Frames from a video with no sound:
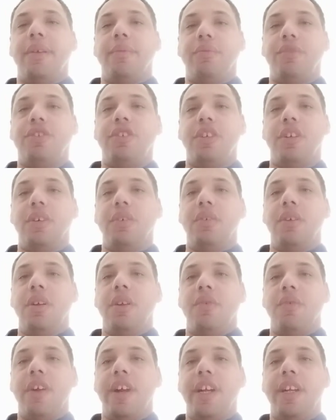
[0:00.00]
show,
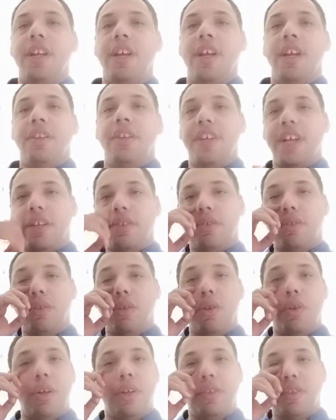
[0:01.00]
right? Dexter
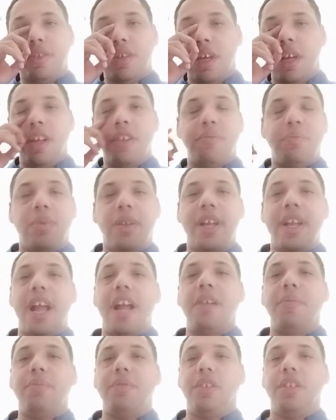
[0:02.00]
Lawrence is playing
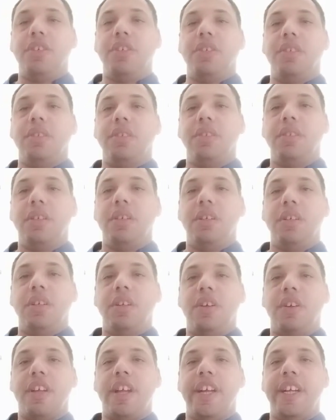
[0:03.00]
out of position.
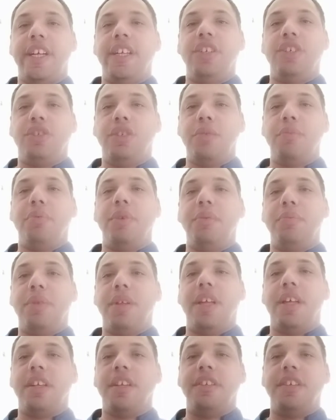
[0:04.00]
Okay, he should be
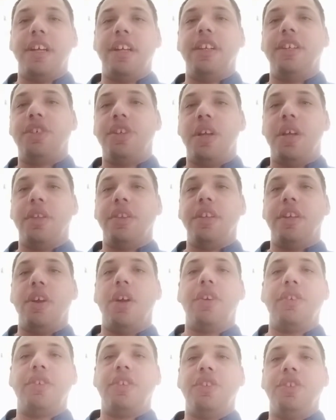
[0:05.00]
playing a Danny Shelton, the
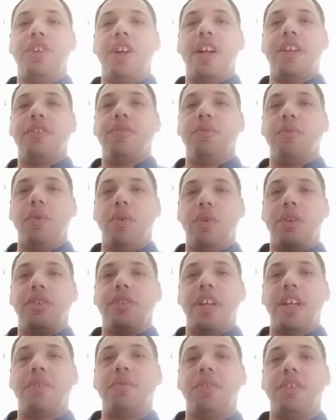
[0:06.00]
Austin Johnson role because
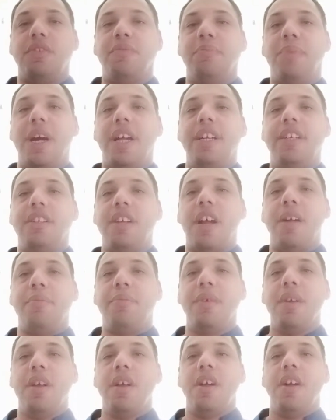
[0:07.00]
that's what his body type
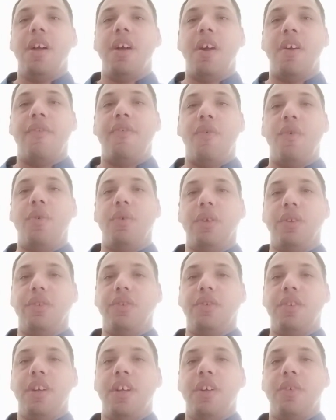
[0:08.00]

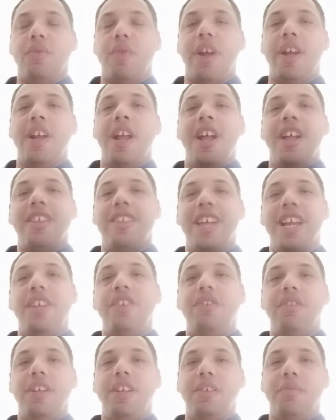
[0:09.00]
affords, right? Then
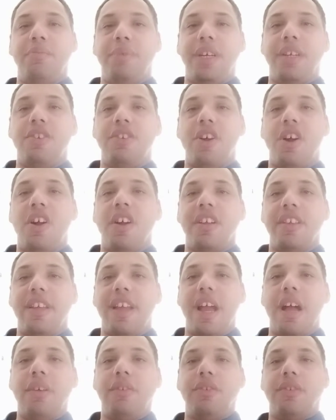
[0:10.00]
you need a big dog on
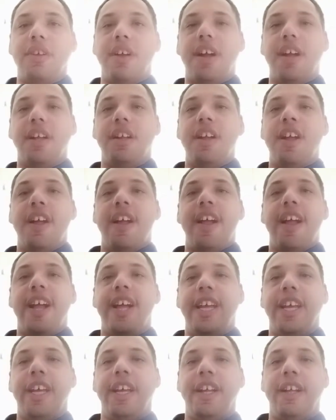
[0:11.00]
the outside,
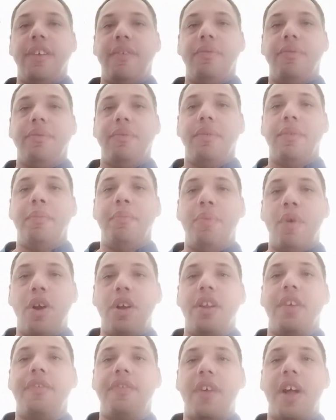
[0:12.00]
a
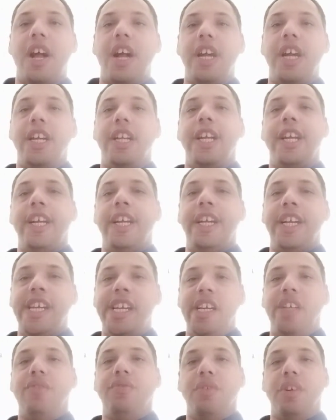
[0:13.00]
bona fide
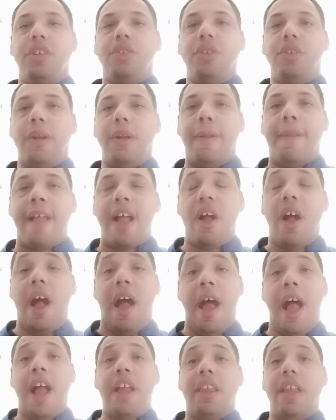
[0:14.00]
edge rusher. Now,
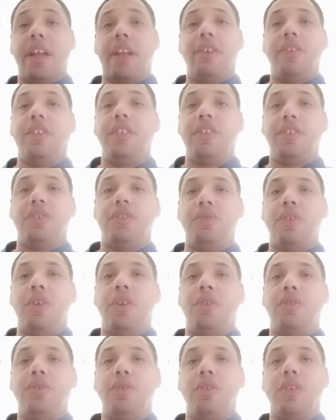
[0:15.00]
I like Aziz
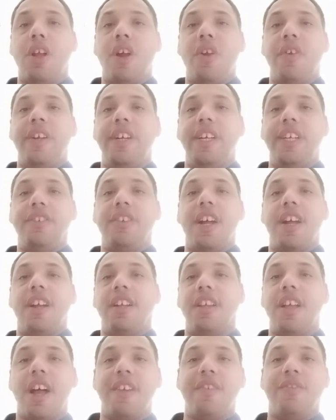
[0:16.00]
Ojolari. He's got a
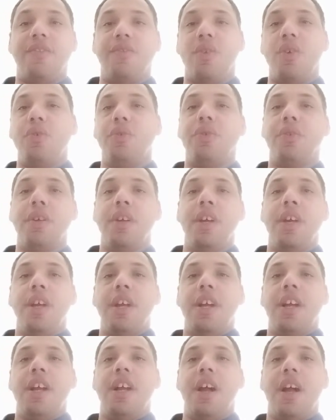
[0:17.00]
lot of growth
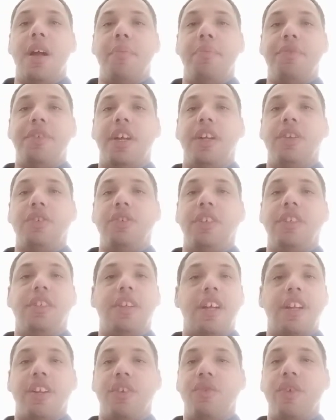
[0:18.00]
potential. He's
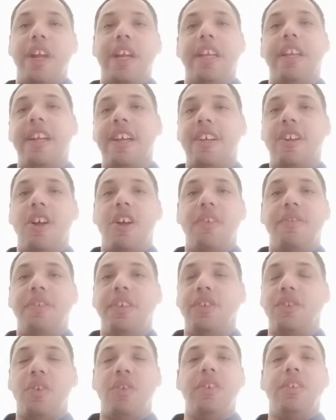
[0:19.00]
got a great get off.
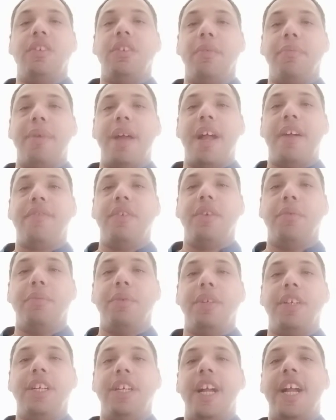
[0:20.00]
He's always in the backfield,
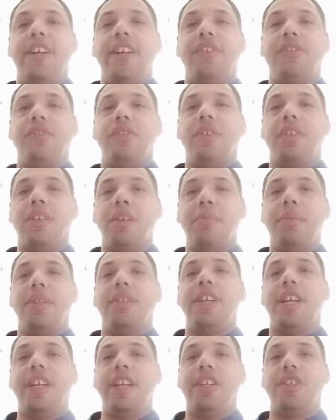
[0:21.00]
but he has
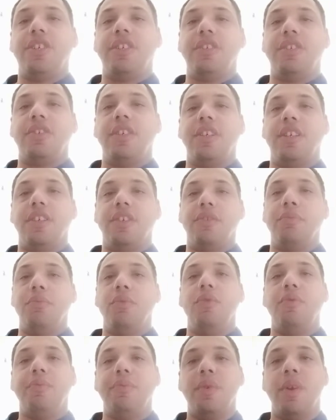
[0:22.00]
limitations in his
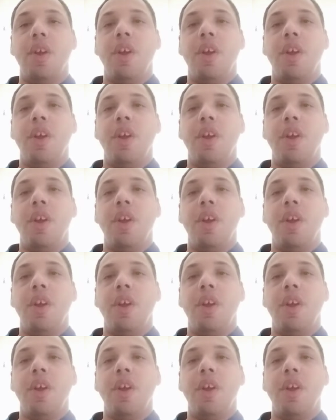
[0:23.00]
move